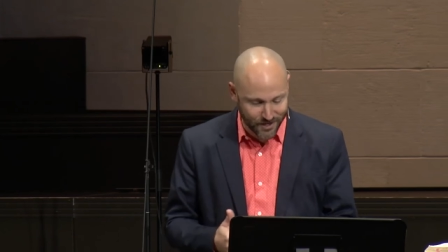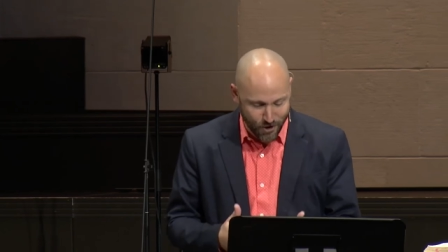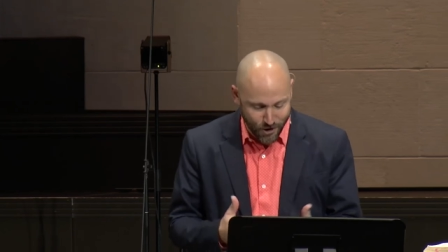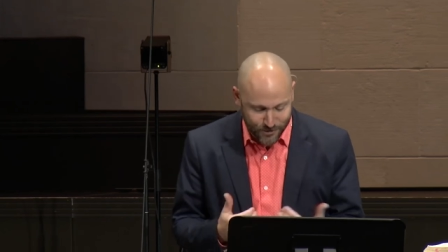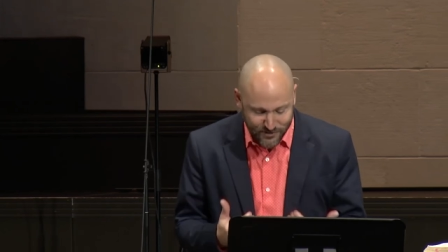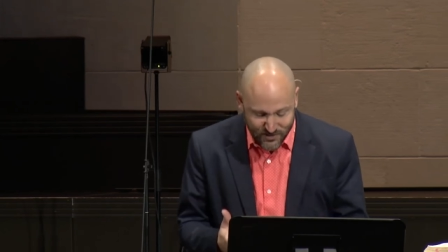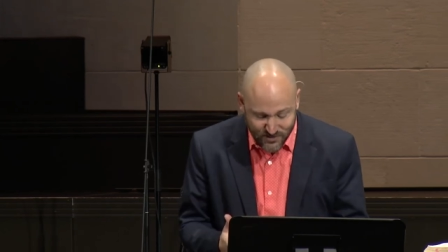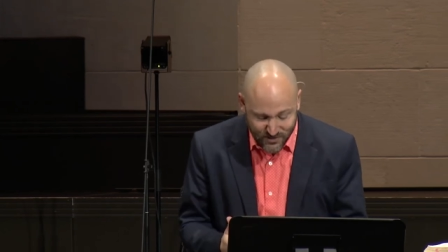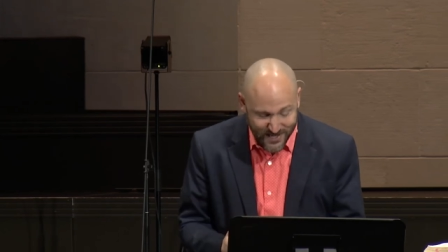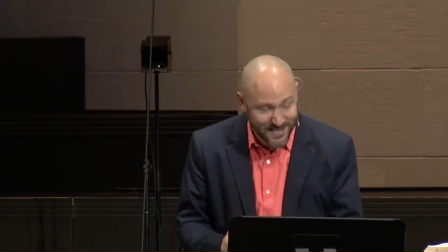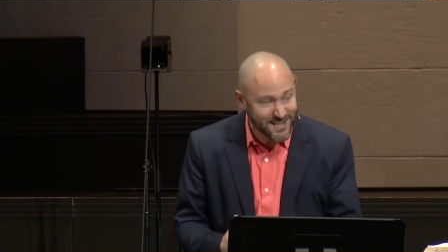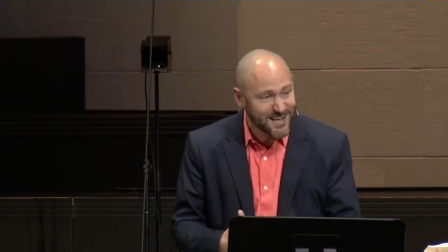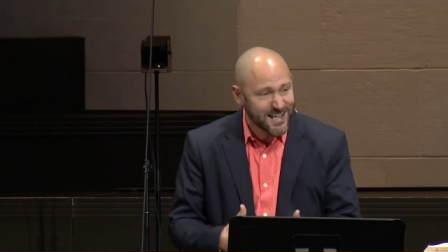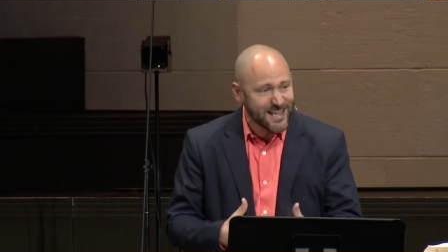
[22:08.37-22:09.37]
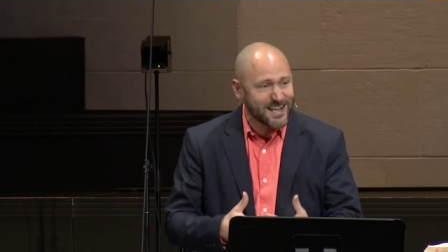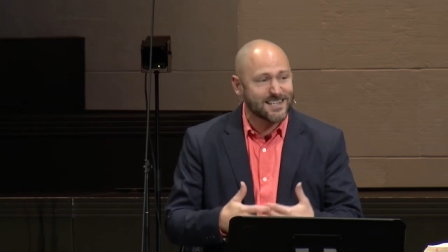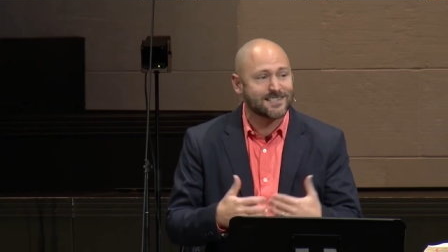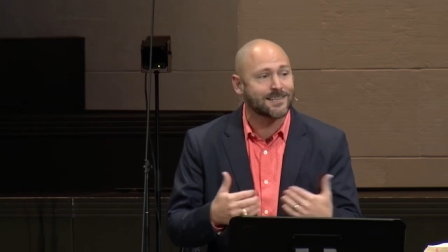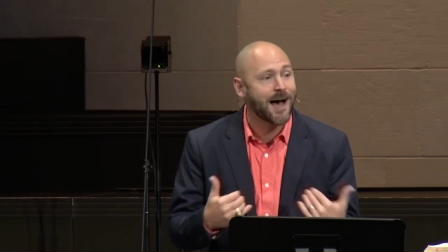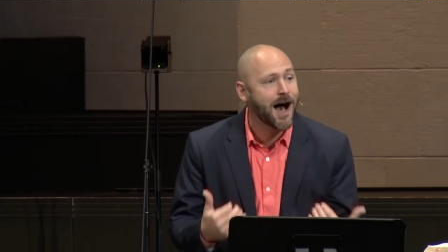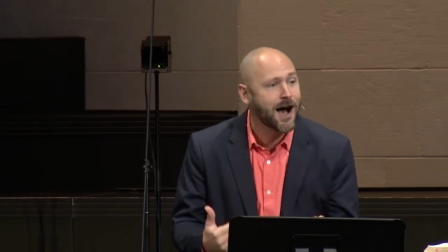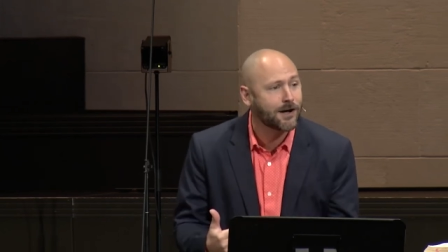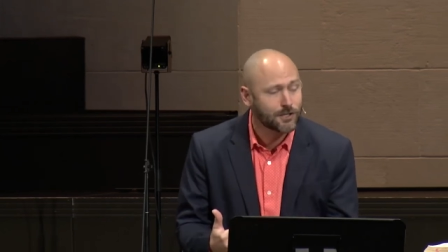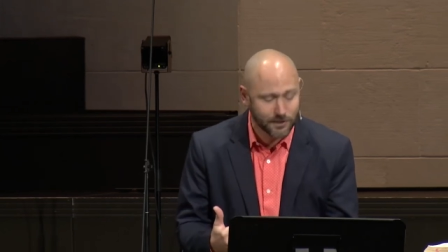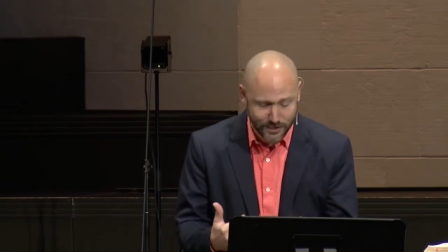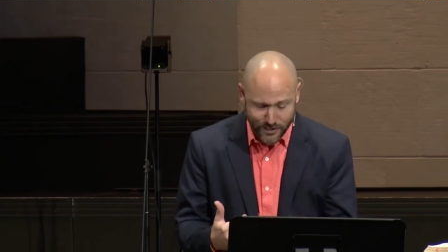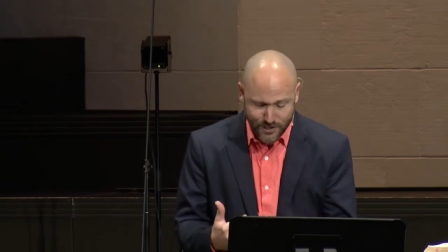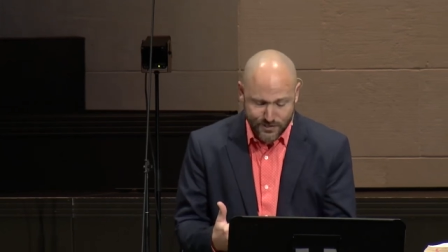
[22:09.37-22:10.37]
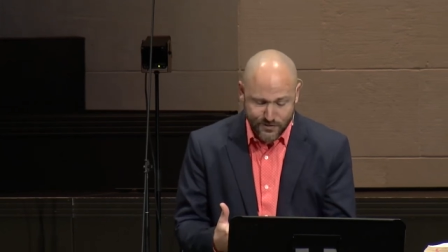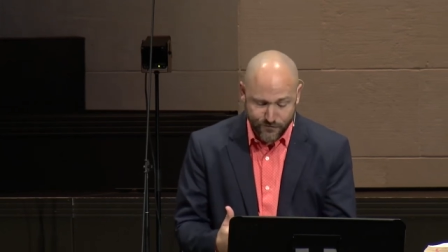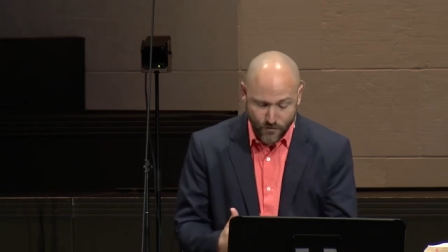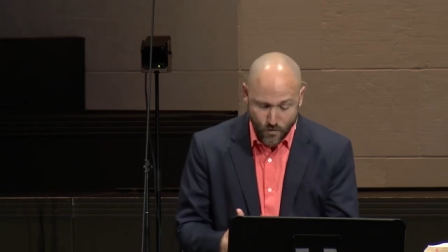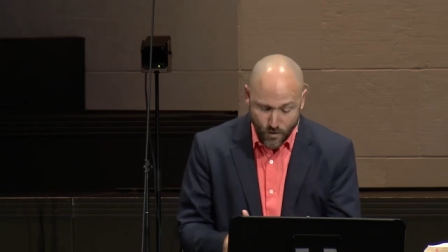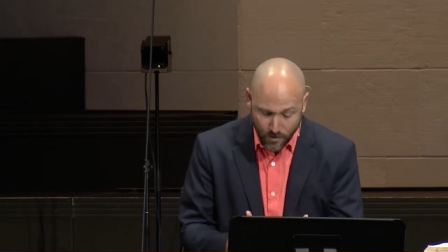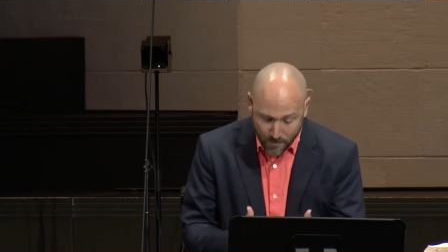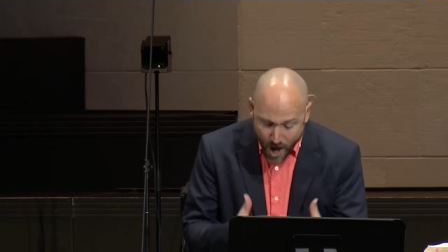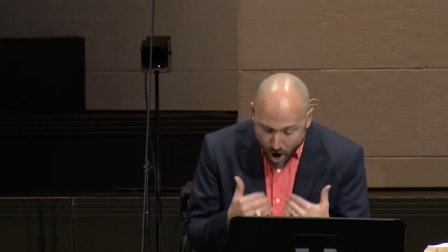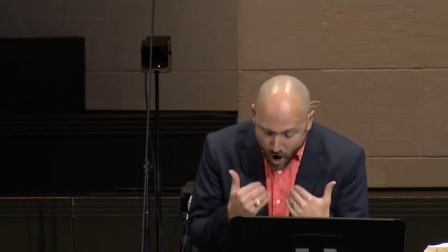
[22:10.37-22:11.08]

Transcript: our sin in its ugliest form,